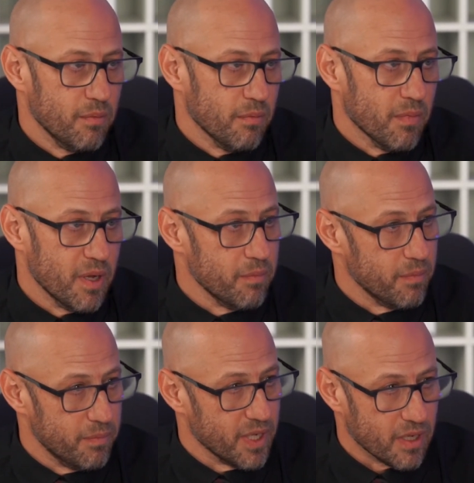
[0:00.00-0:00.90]
might
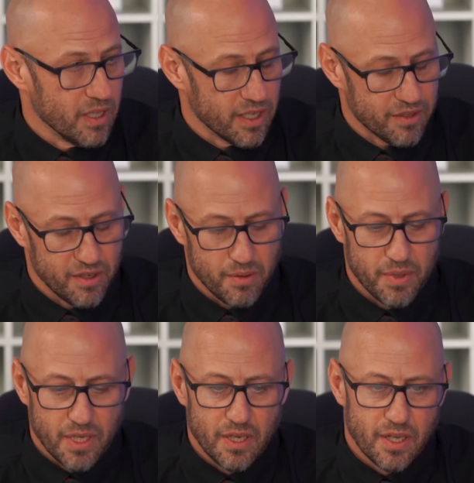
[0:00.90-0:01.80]
have been collected in the
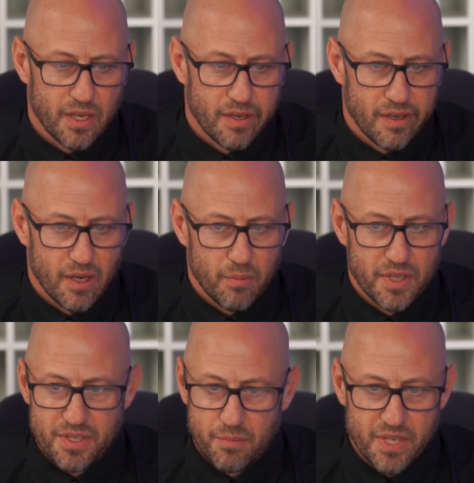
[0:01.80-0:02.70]
beginning,
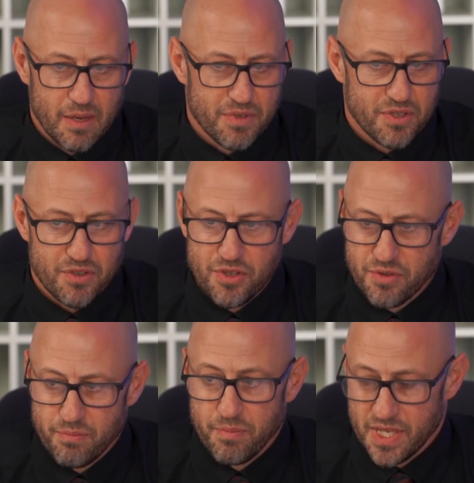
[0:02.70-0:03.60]
and sometimes it's
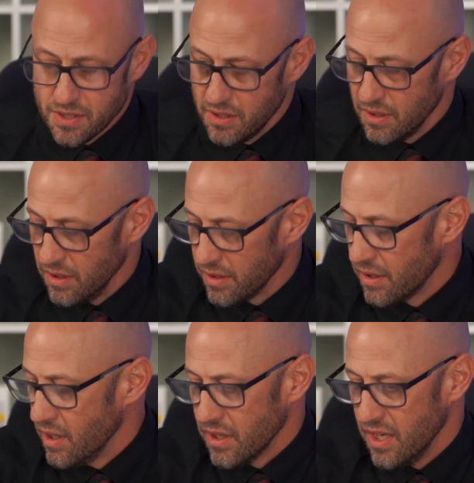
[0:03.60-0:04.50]
just basically
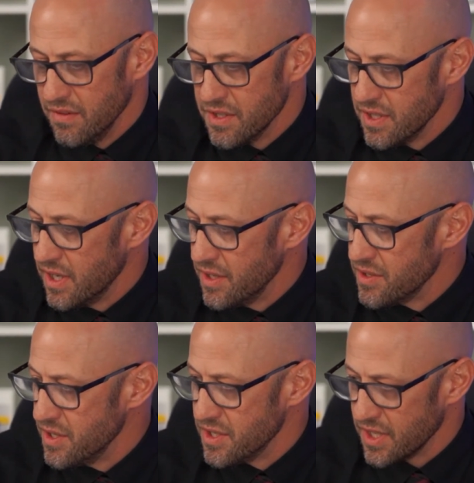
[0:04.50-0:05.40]
like Kevin said,
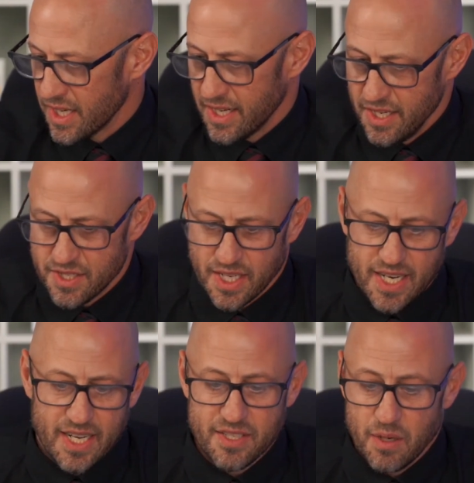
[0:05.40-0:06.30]
it's a
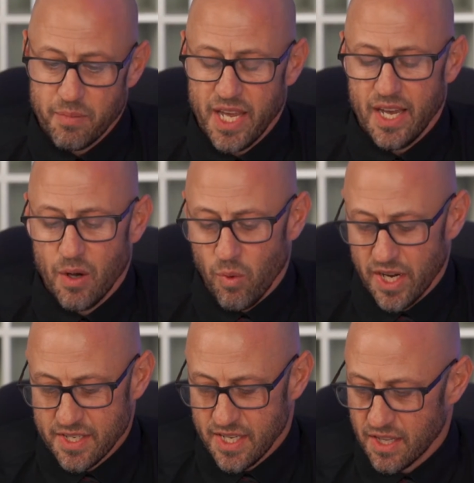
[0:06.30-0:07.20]
concept. Hey, I want
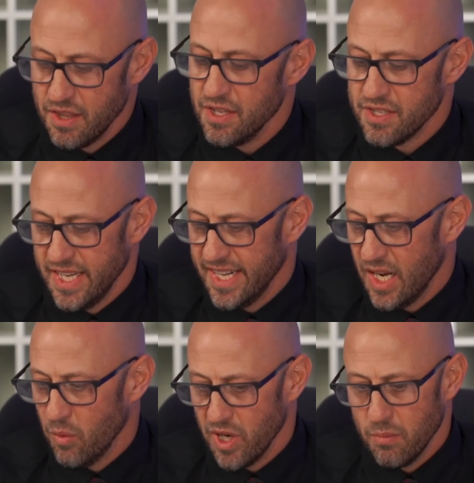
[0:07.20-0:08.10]
to take this and I
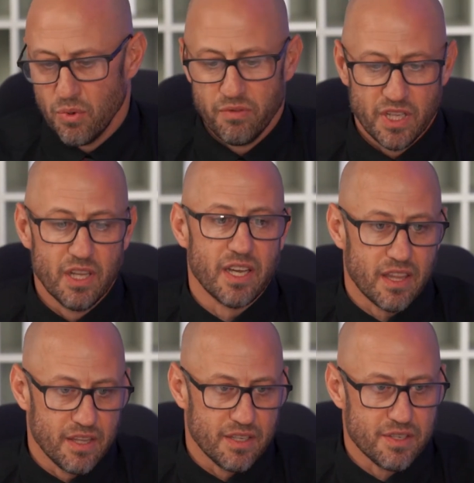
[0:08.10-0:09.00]
want to move it
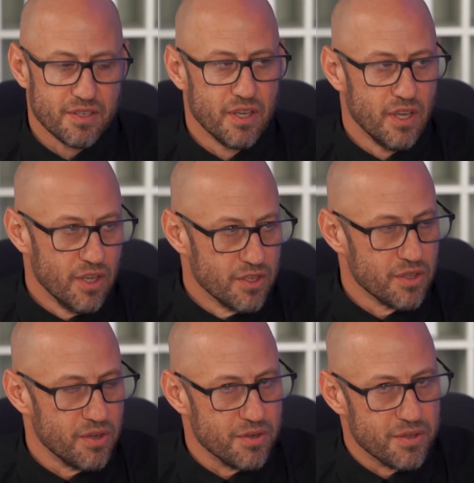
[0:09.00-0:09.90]
like this. So
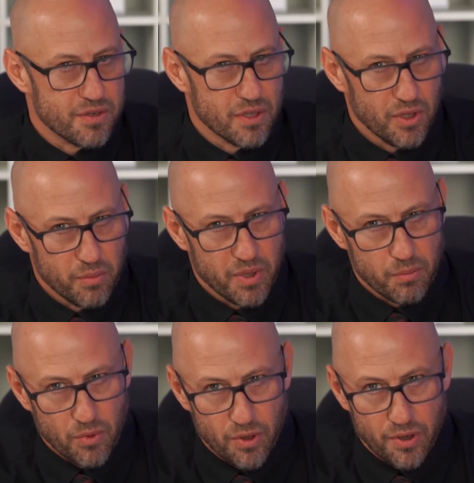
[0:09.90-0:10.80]
there's a little bit
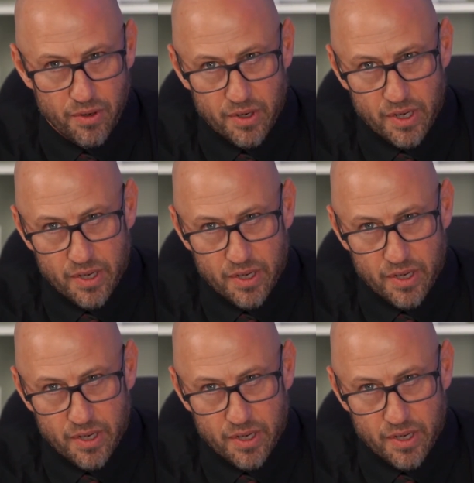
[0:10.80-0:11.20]
more